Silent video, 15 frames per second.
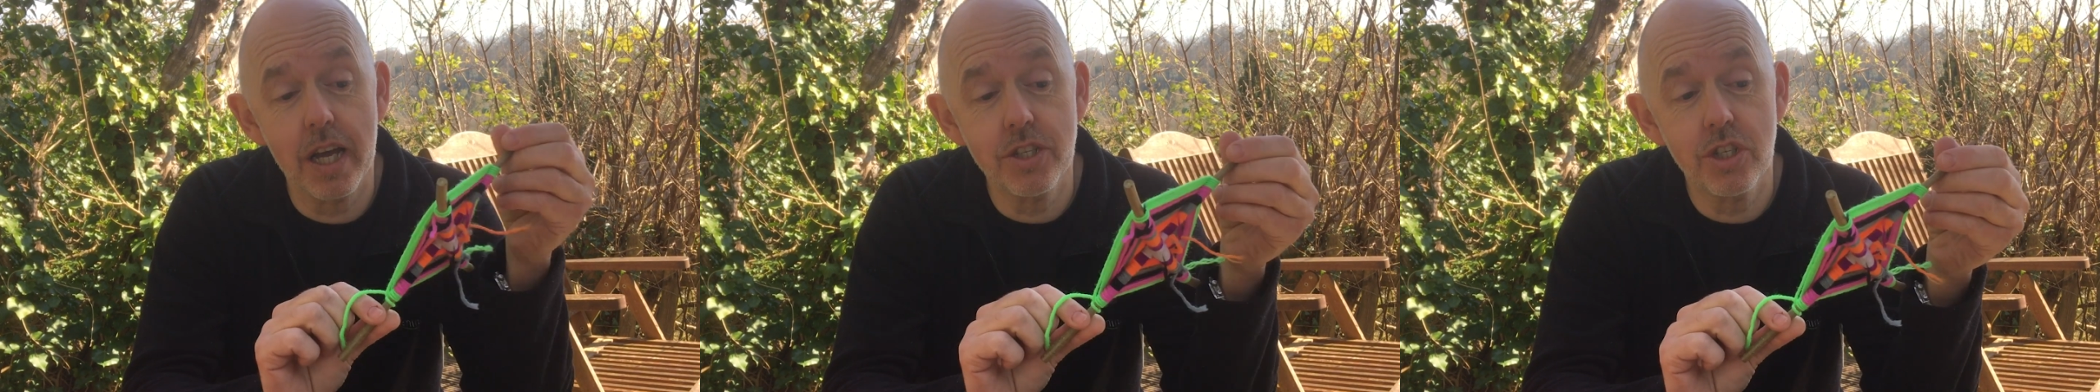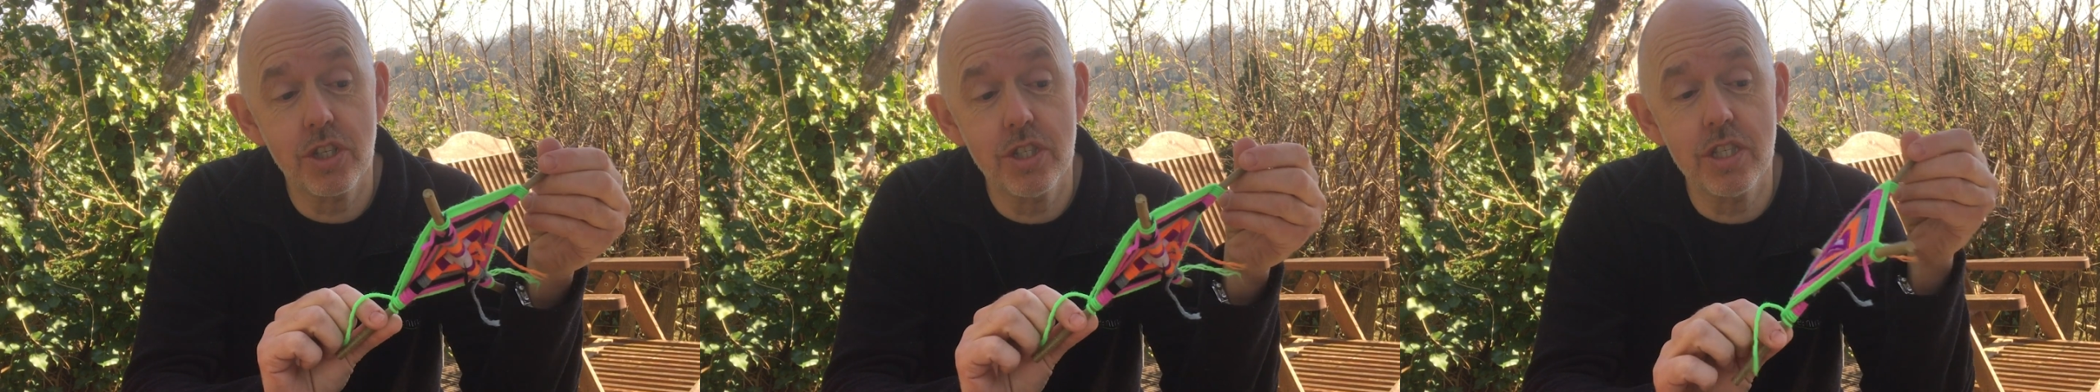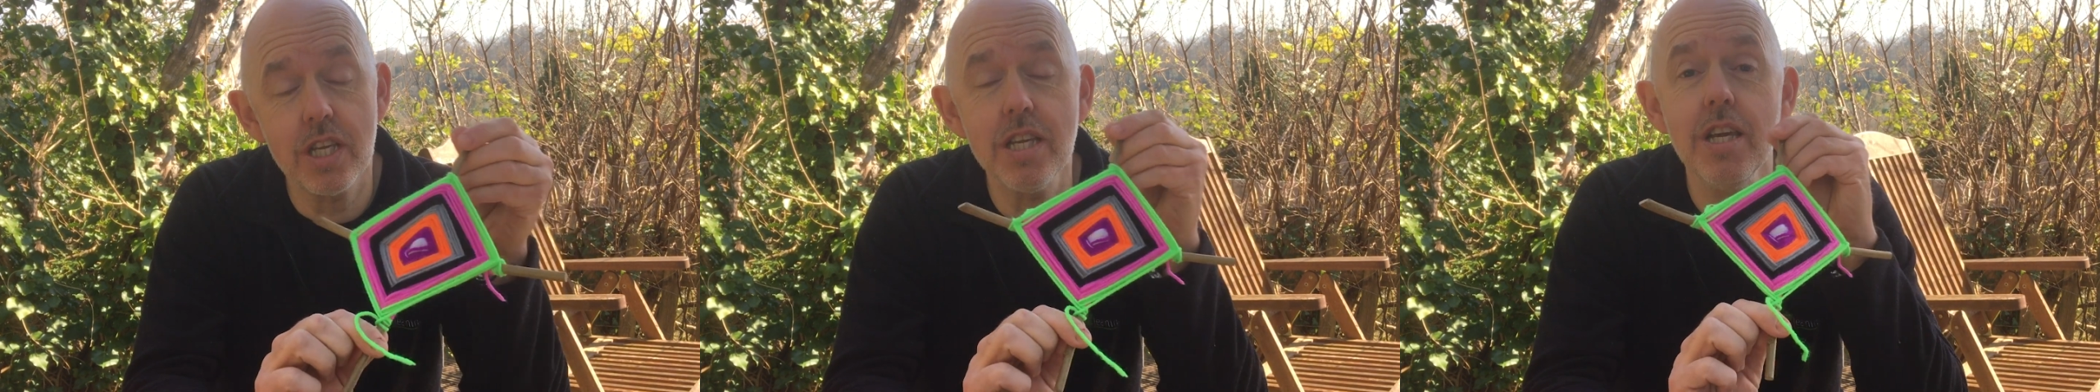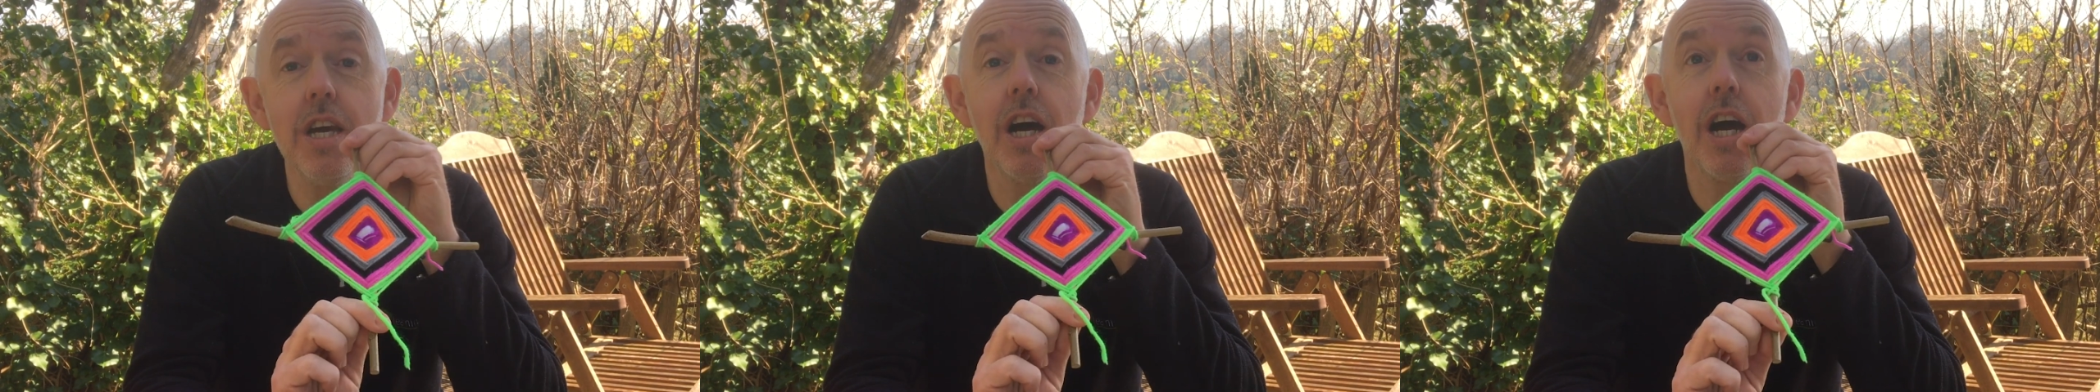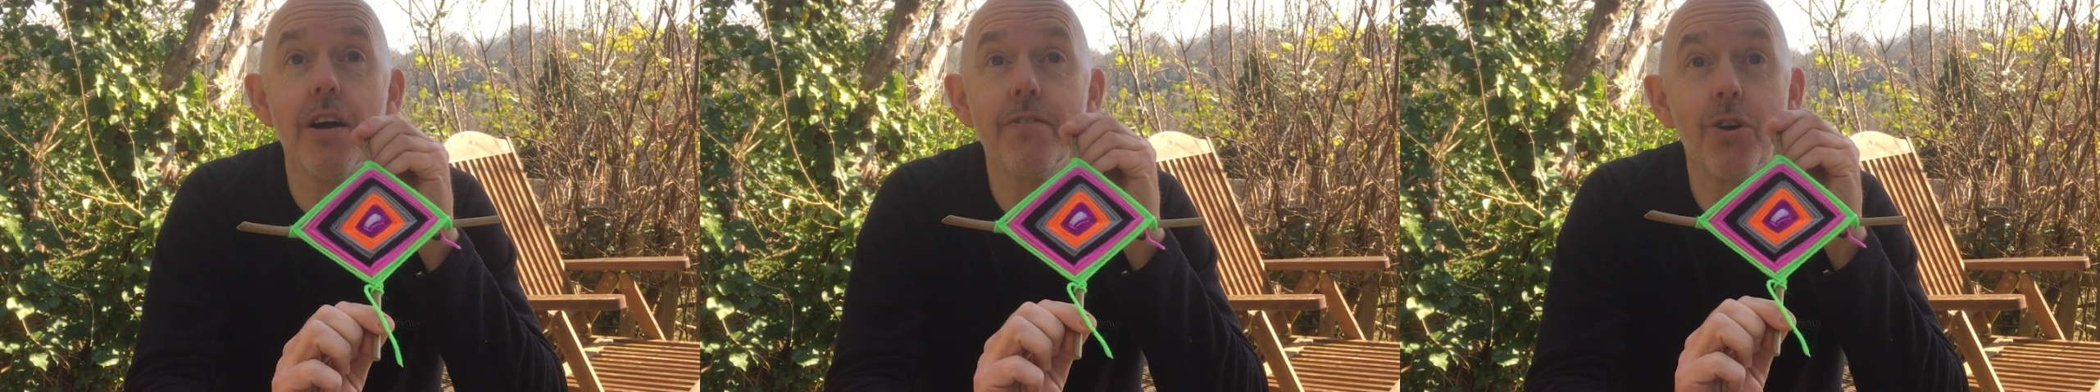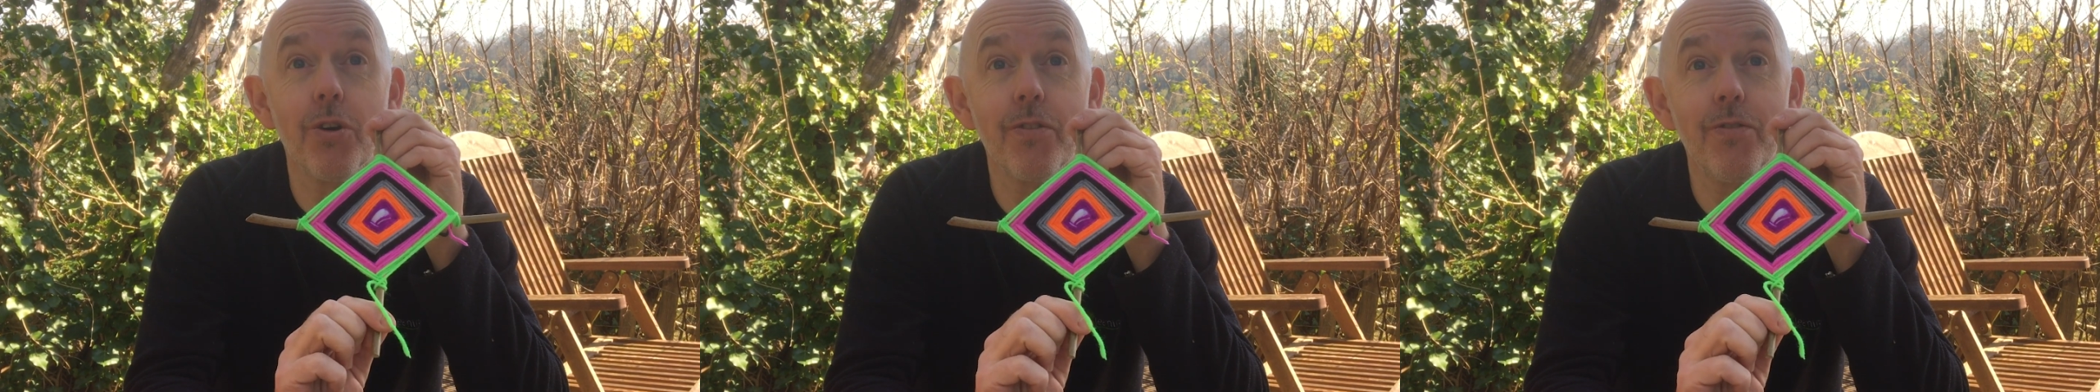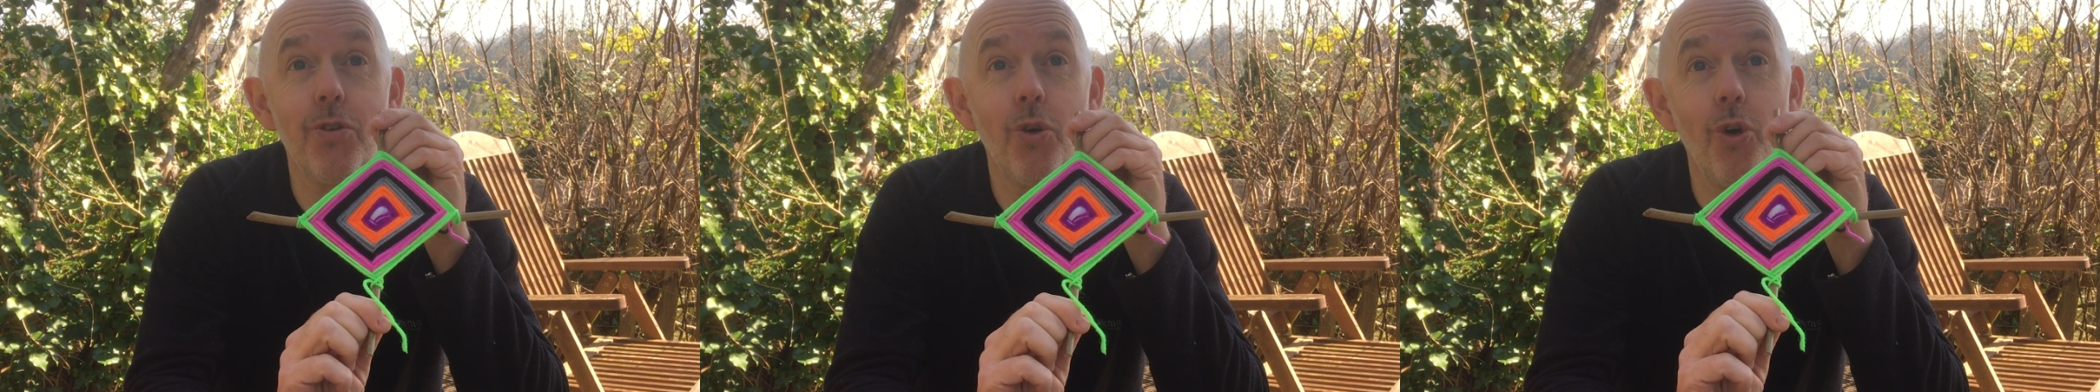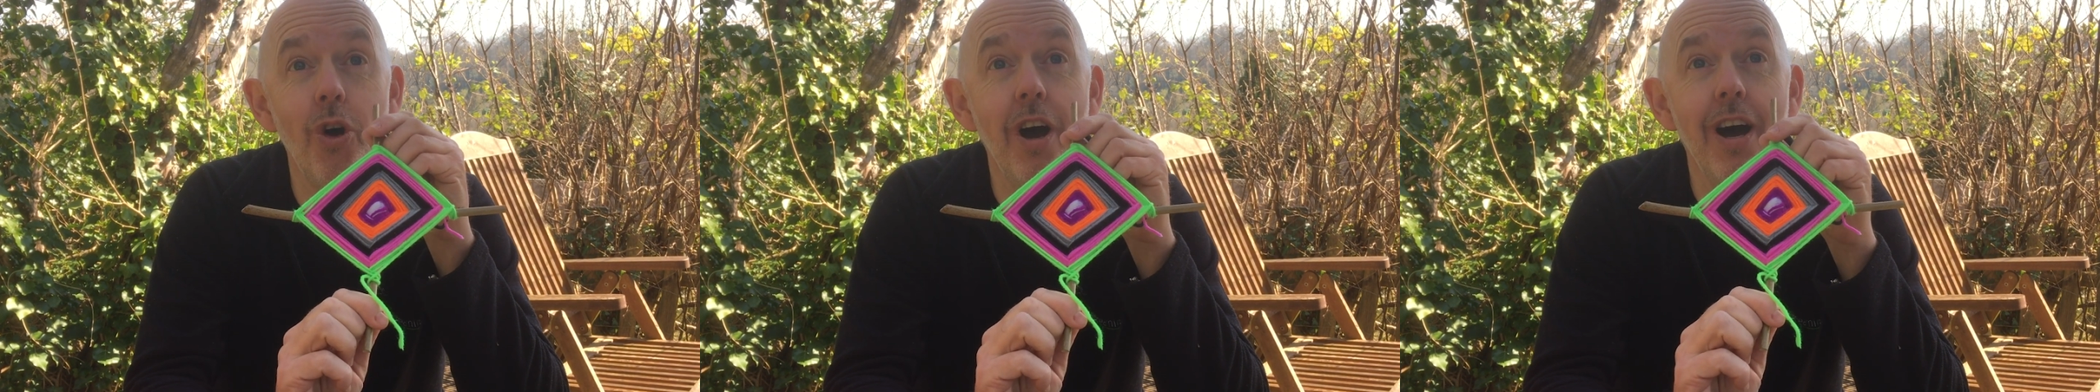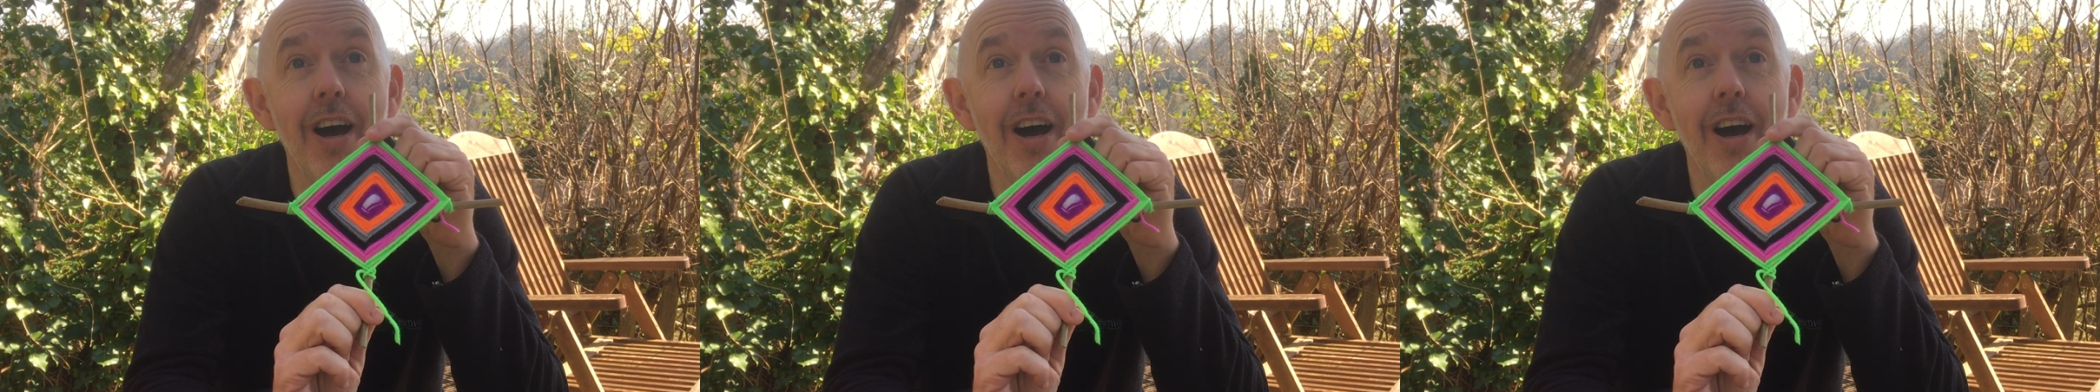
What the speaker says: as you can see, I've gone for